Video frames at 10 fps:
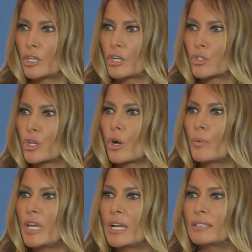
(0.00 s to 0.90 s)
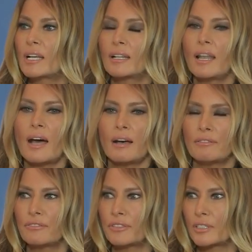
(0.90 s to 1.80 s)
showing that
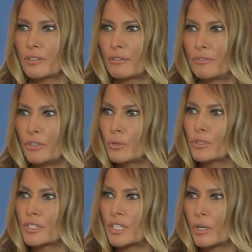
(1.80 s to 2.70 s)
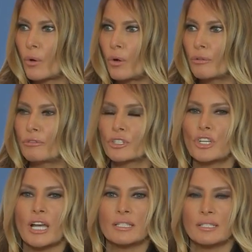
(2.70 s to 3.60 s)
love fuels the call for
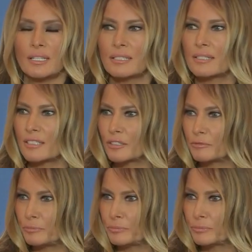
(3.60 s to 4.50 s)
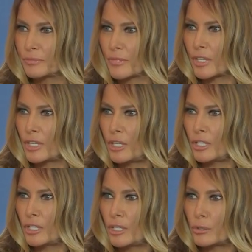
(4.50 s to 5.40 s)
justice.
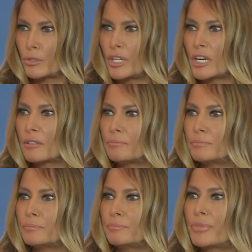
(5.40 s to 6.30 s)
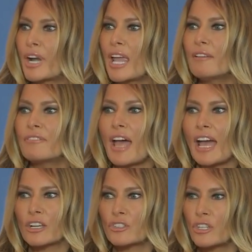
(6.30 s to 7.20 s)
Through their brave
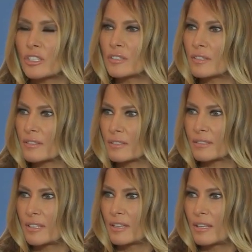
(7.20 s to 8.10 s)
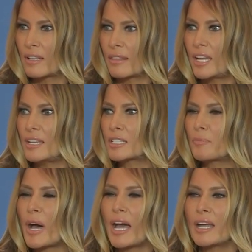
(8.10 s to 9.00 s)
actions, they
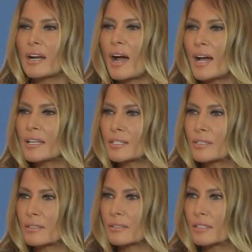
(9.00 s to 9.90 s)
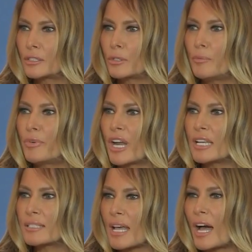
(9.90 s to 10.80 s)
inspire us to
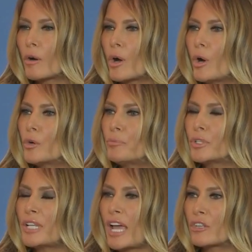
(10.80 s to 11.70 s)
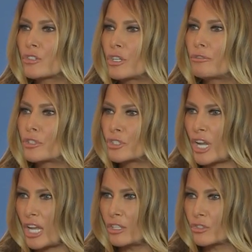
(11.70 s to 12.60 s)
embrace our own potential for
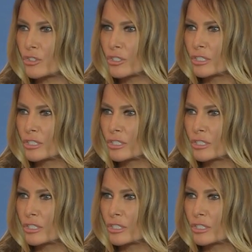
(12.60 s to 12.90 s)
change,